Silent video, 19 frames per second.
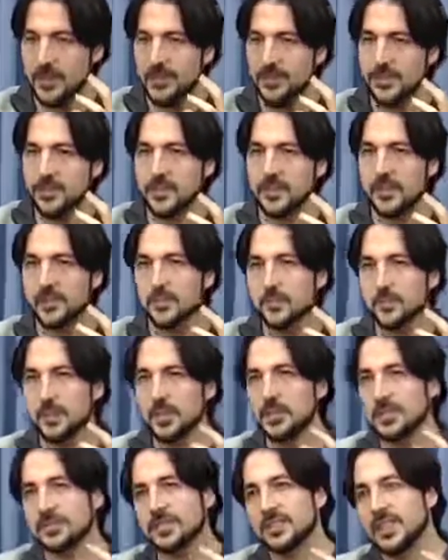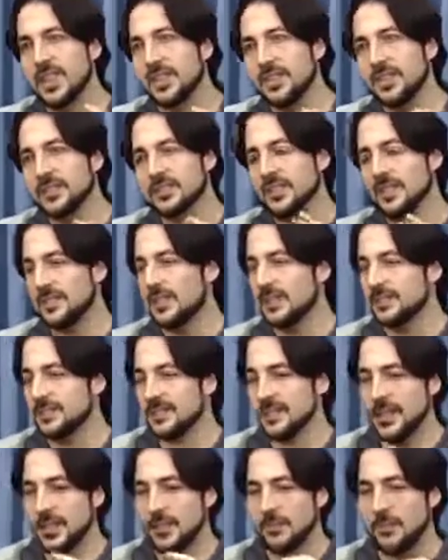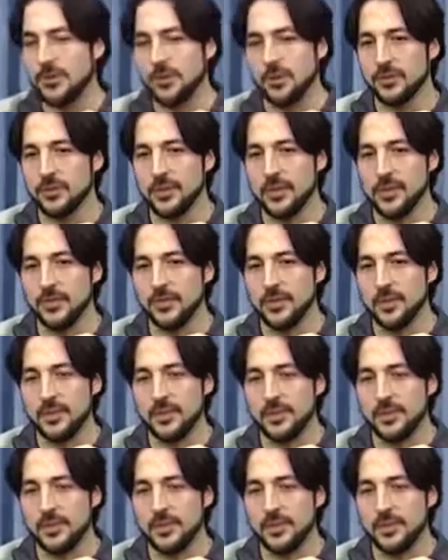things, because science at that time thought that